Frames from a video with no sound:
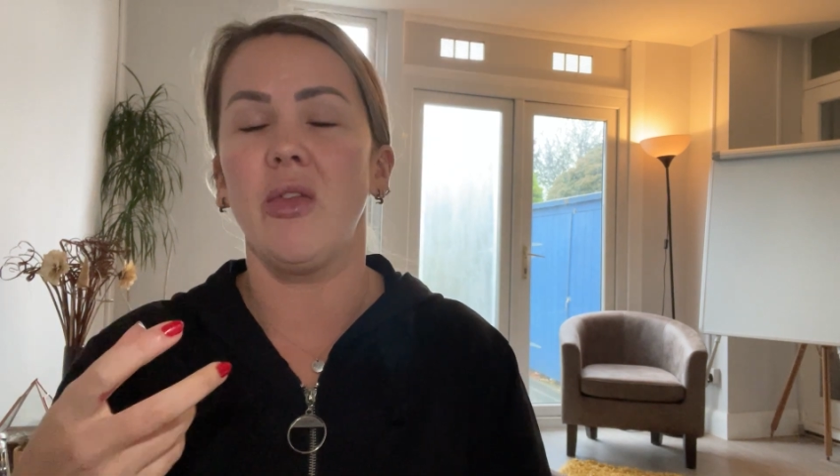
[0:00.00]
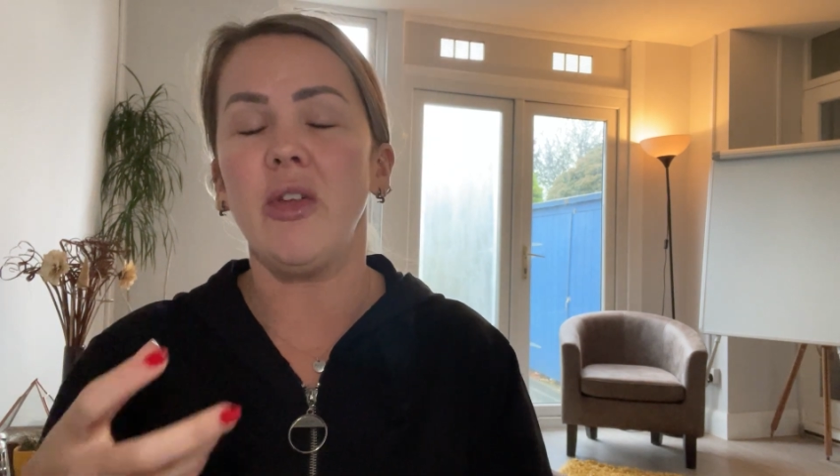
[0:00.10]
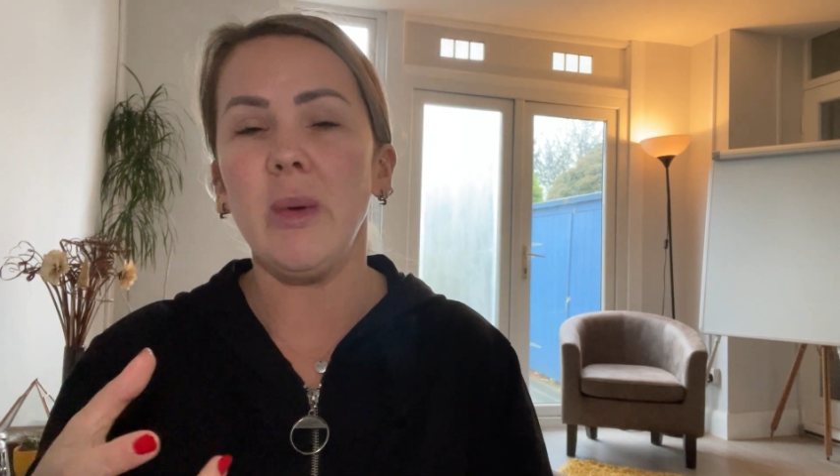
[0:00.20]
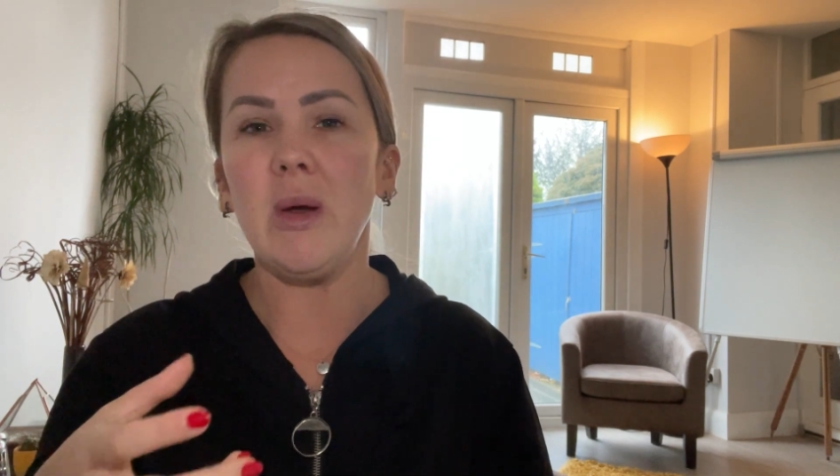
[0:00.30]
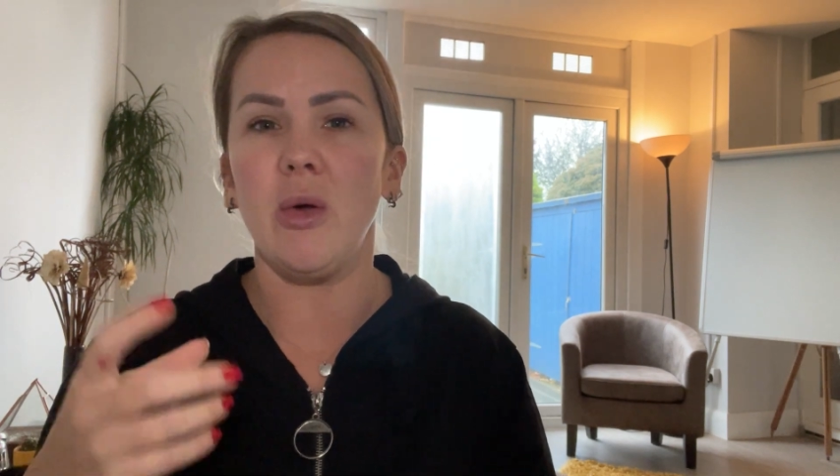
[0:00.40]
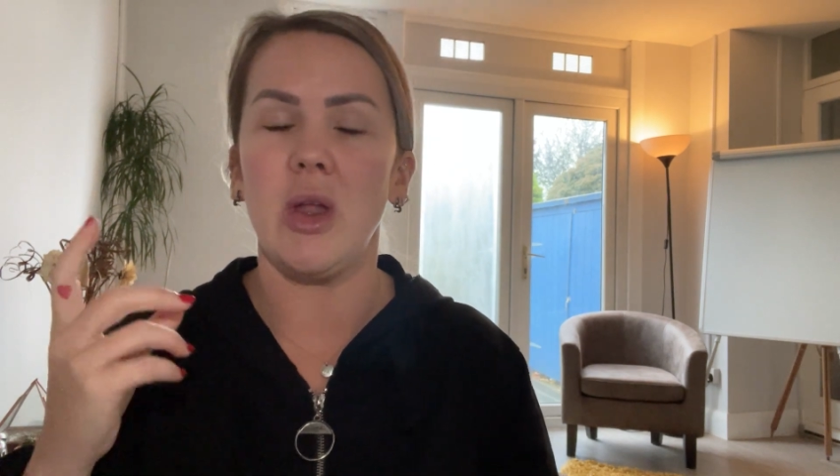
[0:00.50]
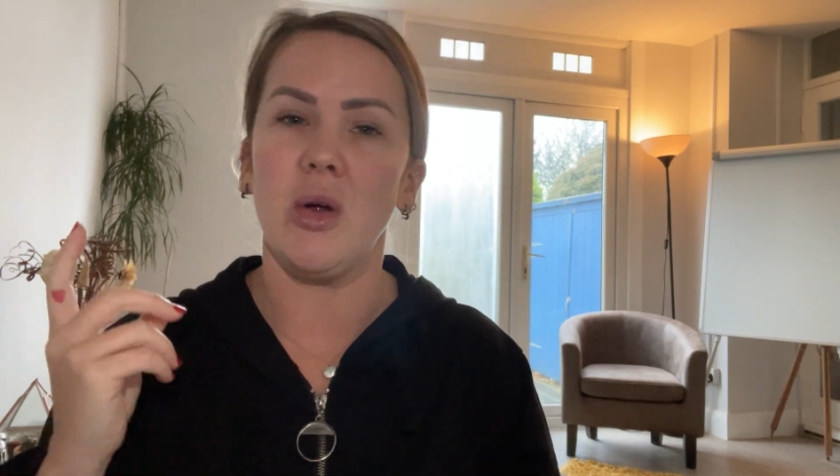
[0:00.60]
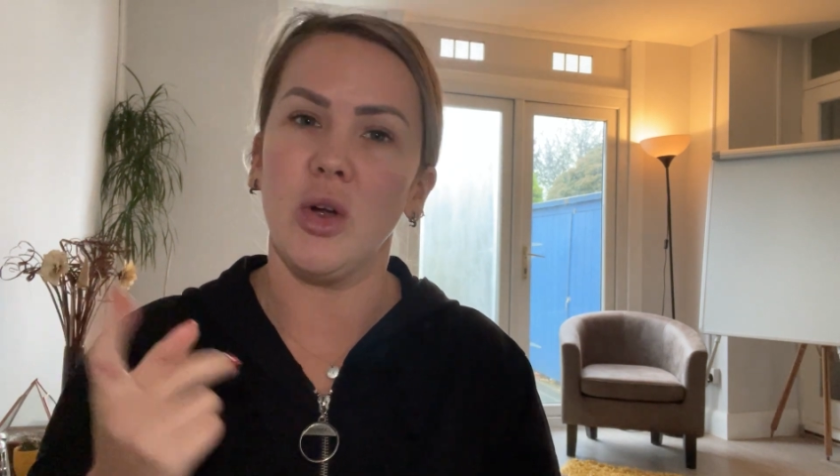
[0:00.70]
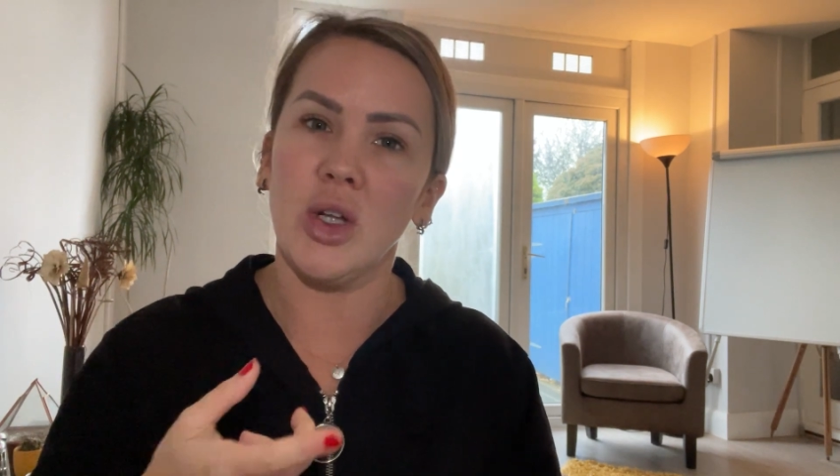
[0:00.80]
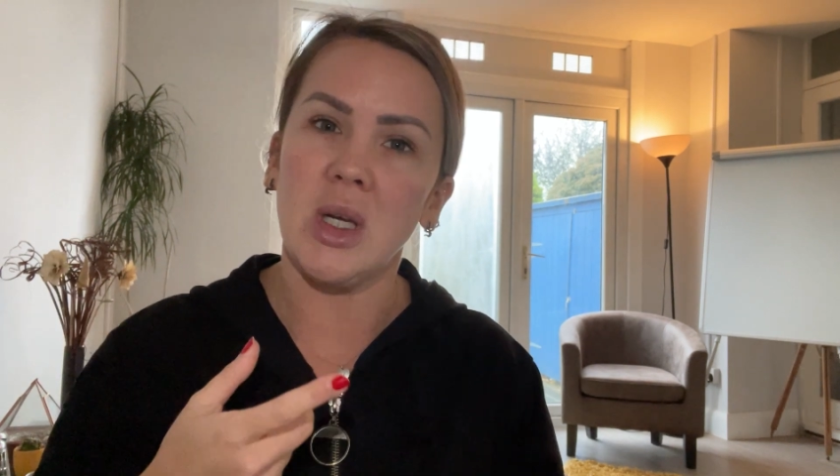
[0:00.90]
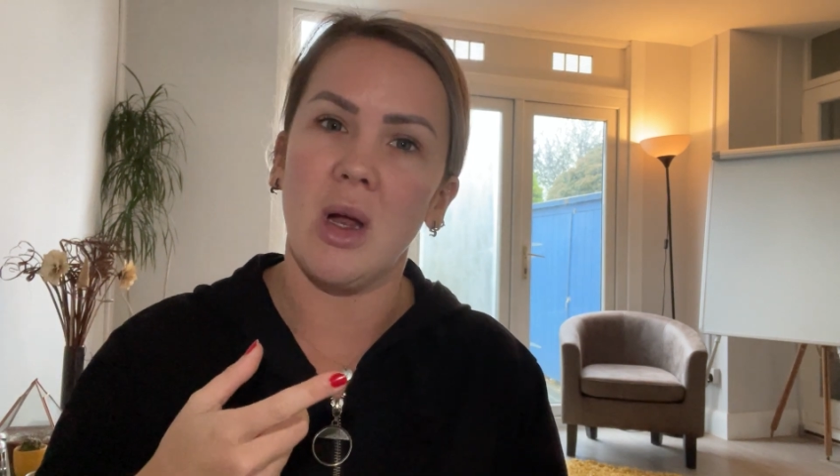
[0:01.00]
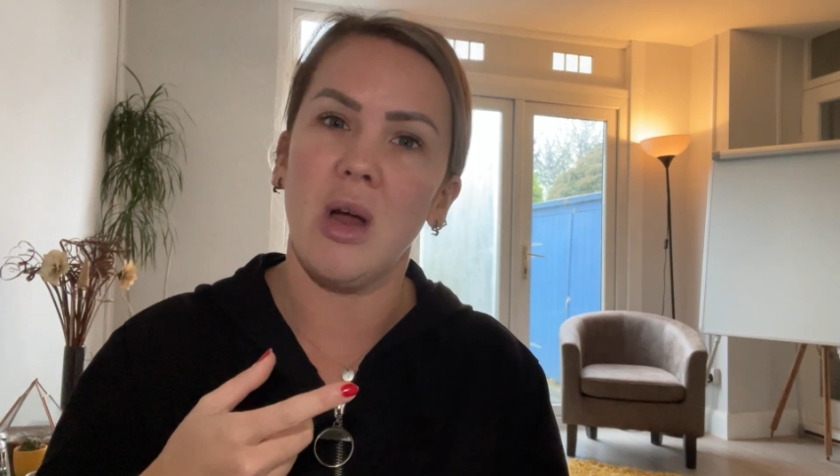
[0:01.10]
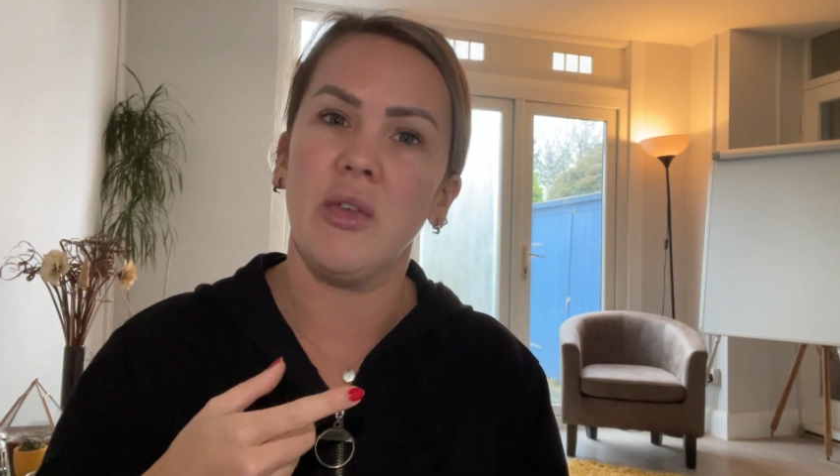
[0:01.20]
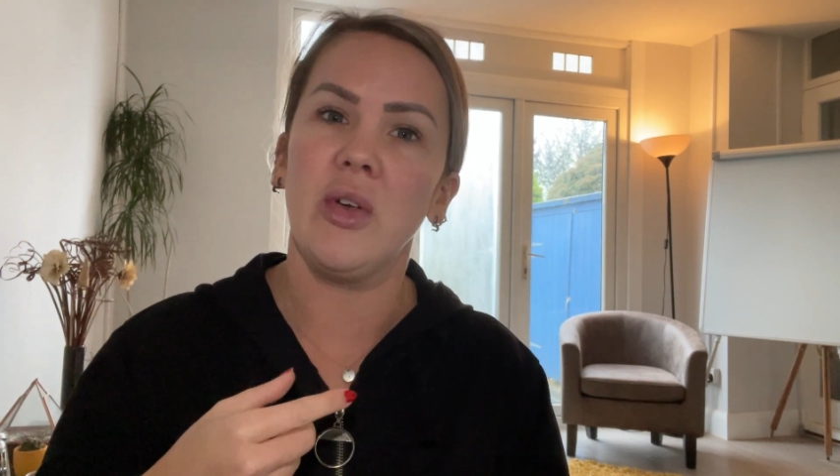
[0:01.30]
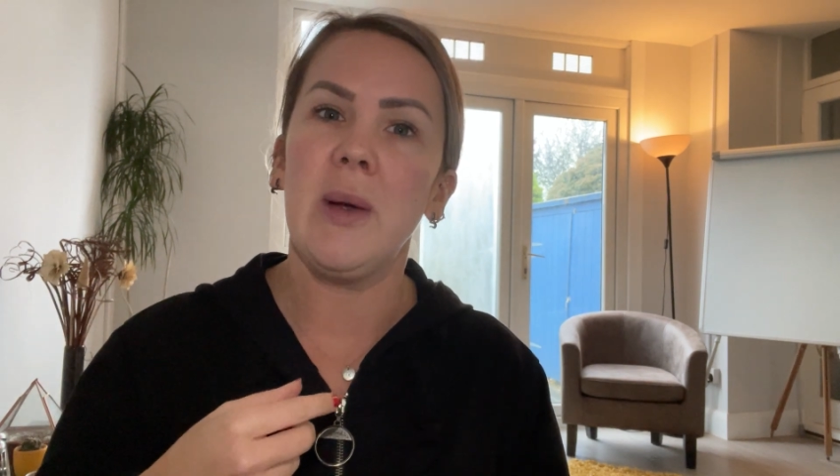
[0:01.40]
do it or they're not good
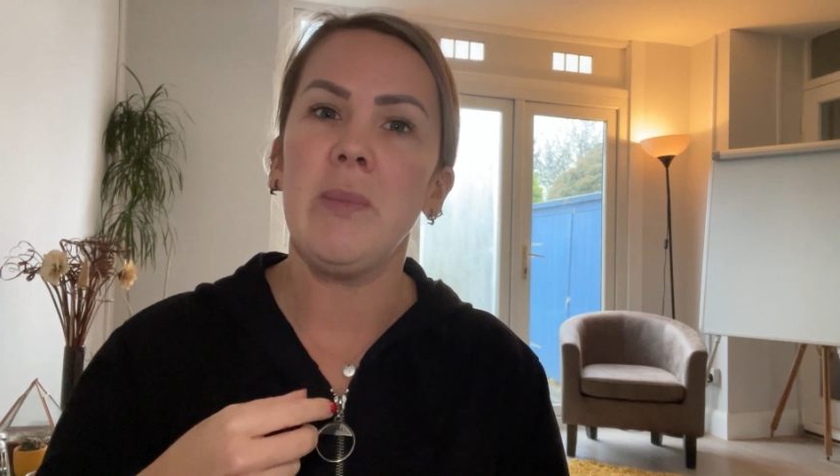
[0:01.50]
enough.